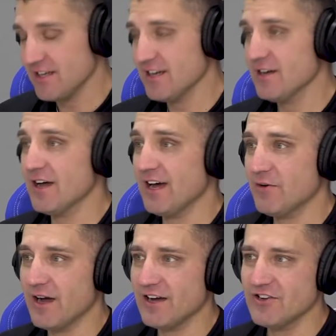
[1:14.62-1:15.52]

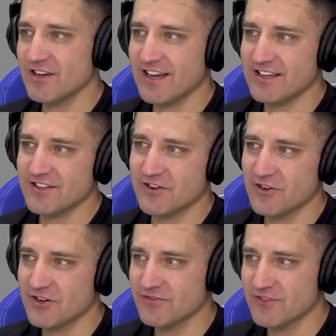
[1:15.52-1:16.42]
How do you like the
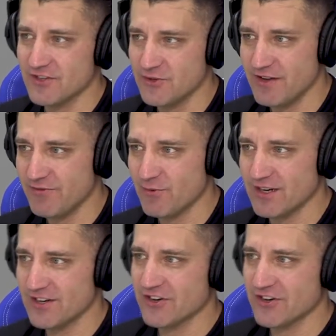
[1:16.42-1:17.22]
look of the new F1